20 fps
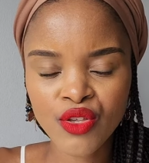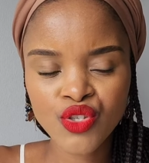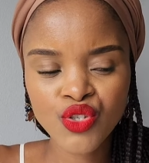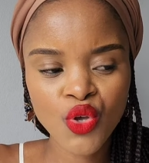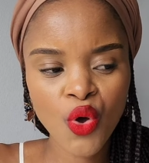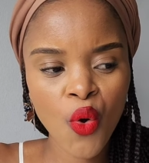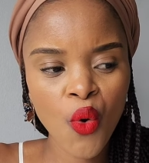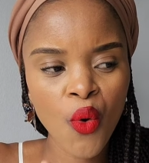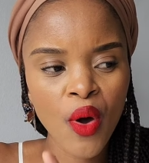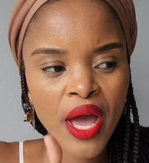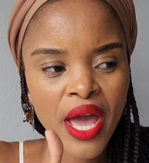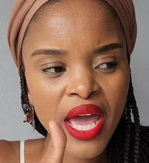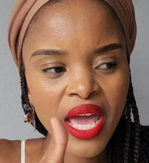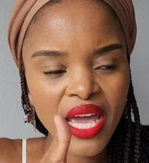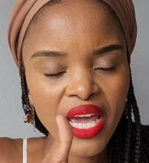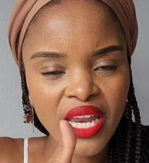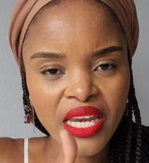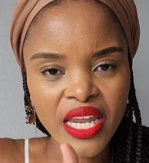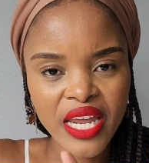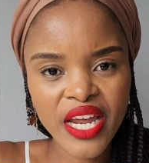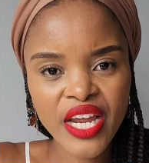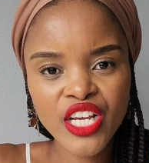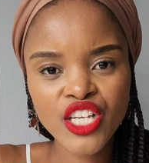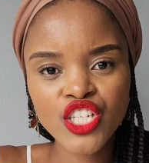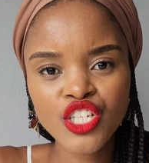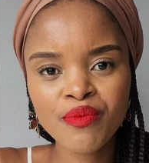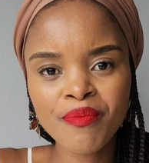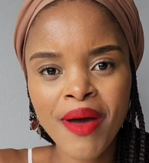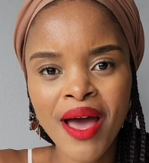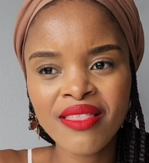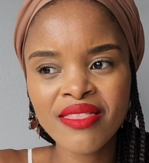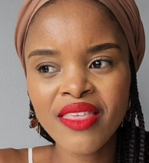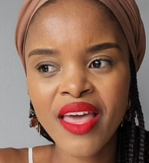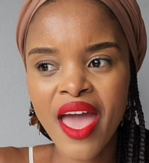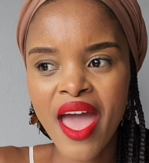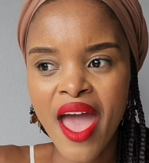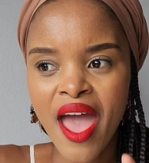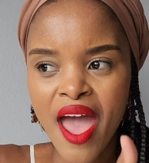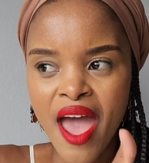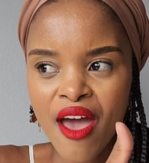So in each month,
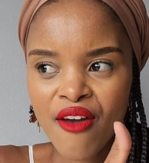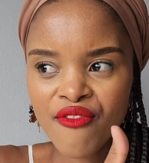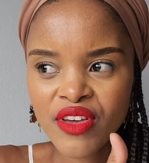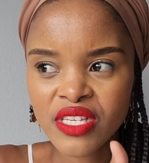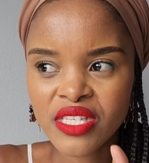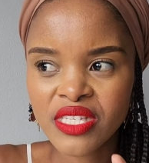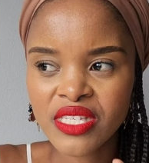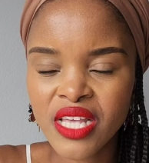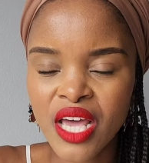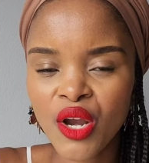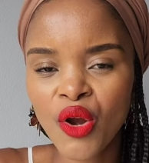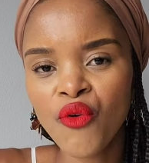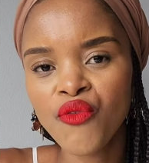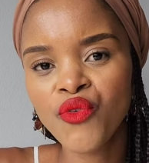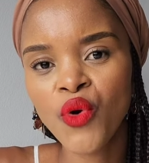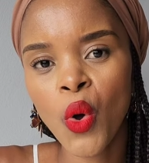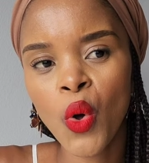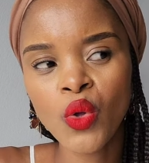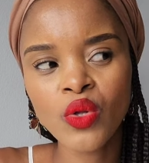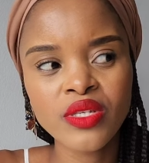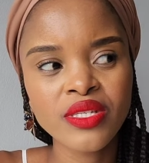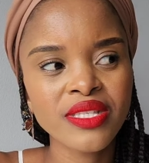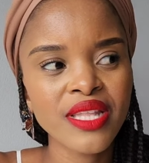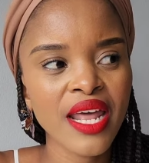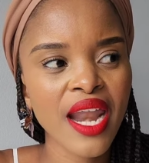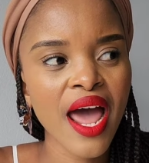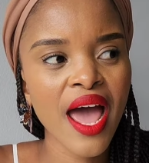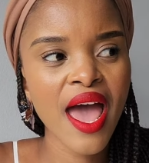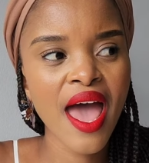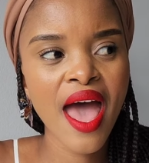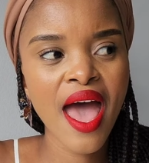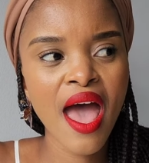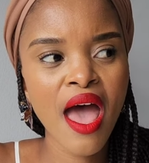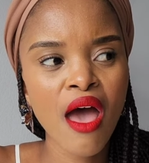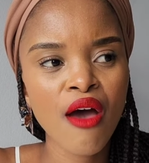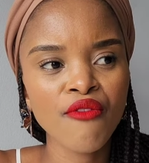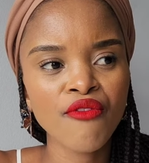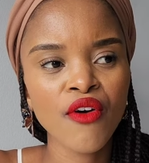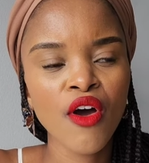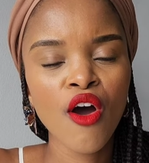have a set of goals that I
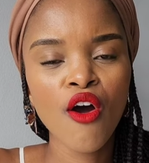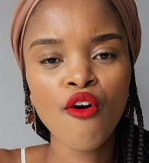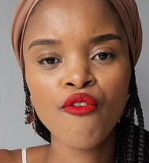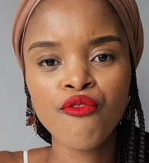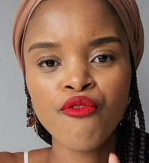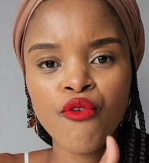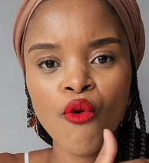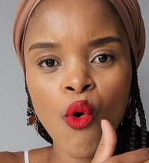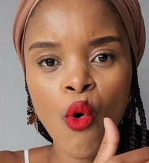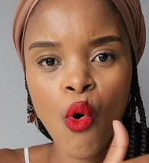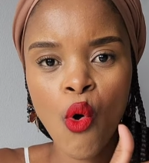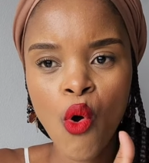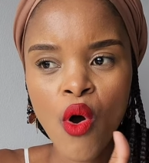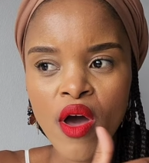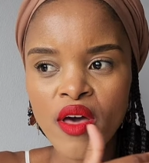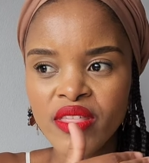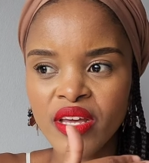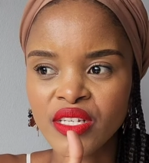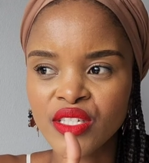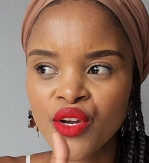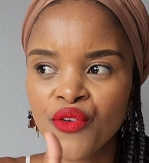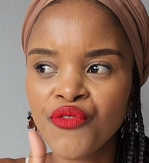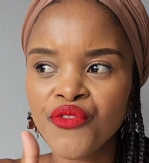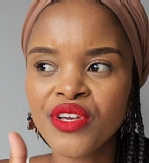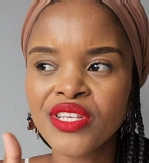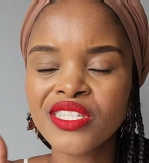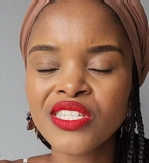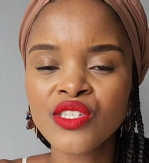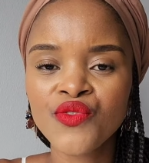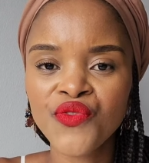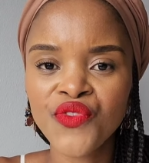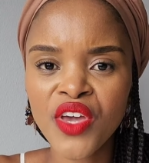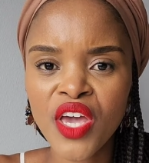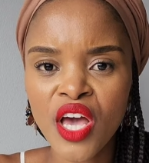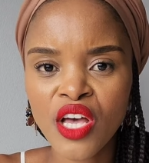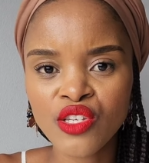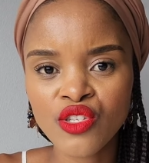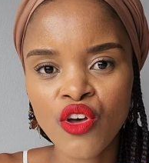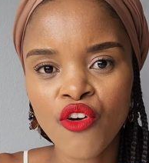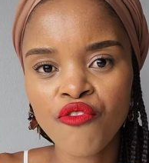have for the different
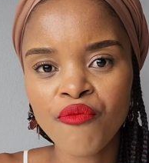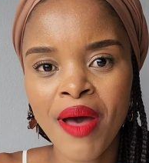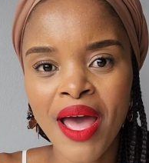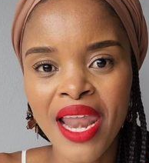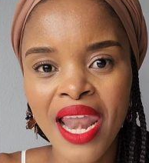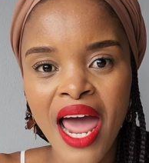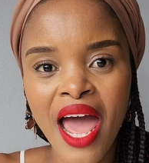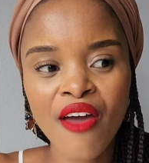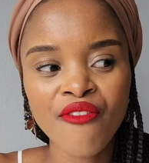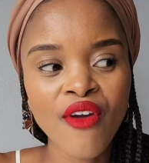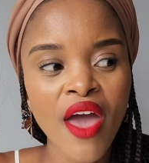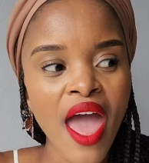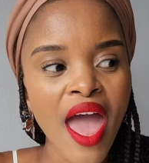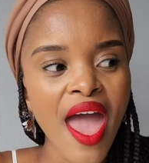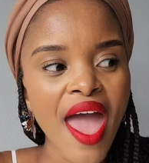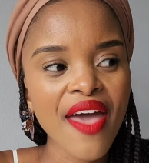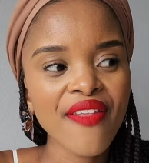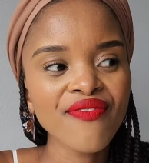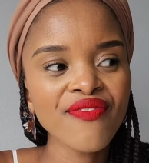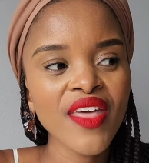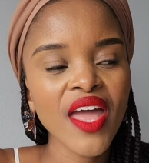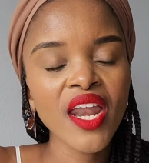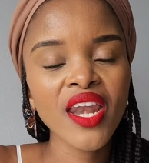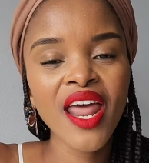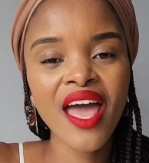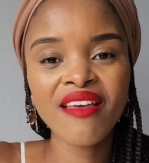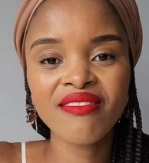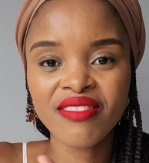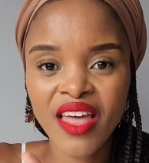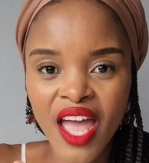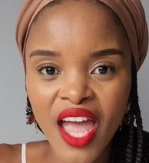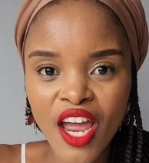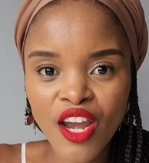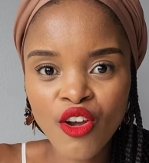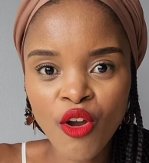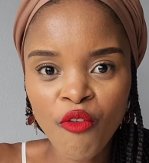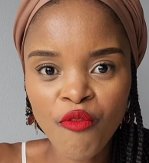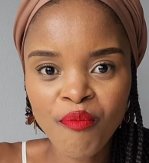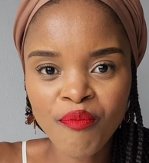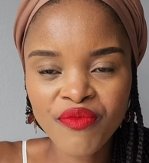spheres of my life, and then at the
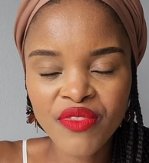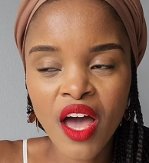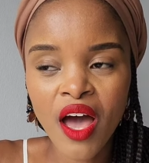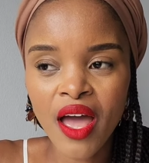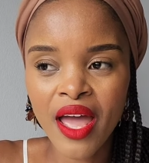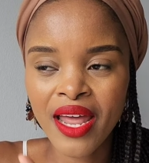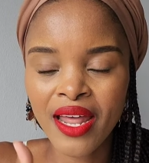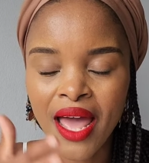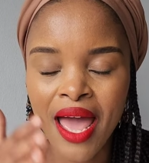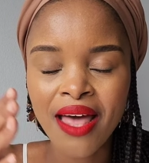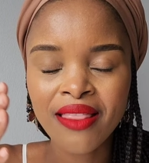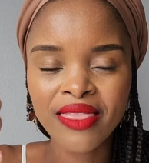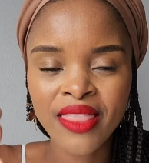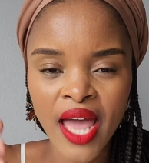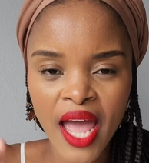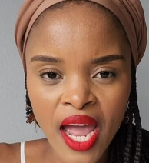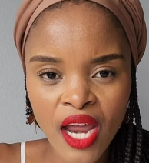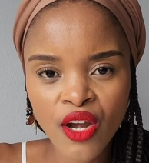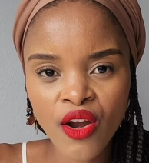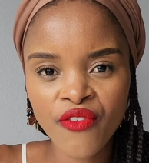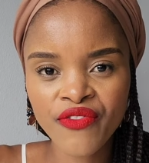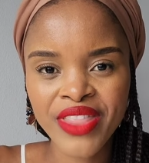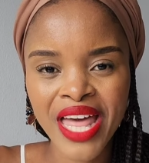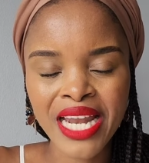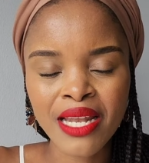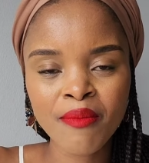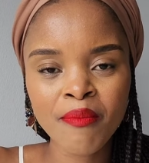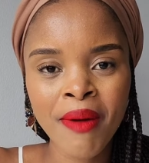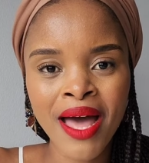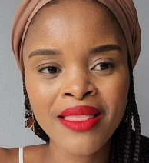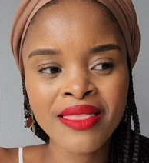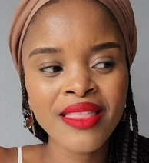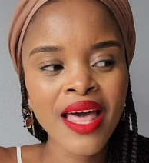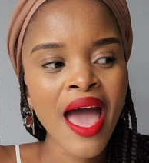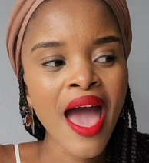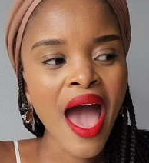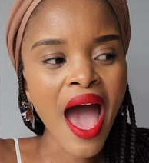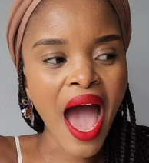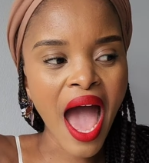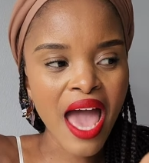end of that month,
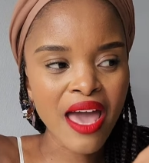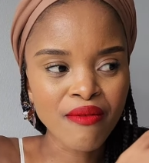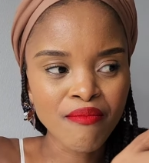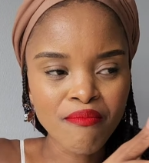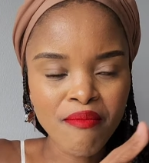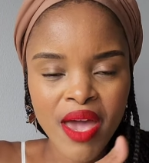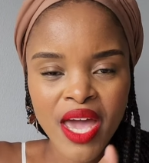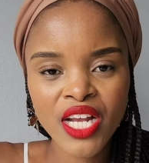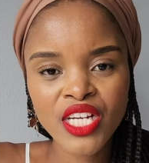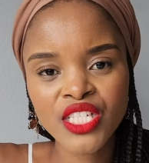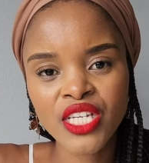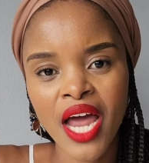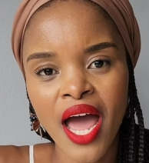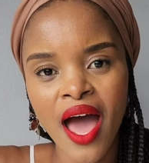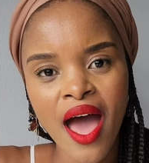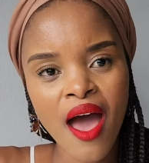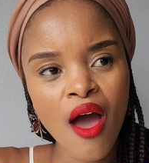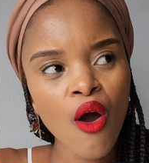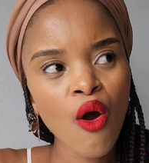I measure.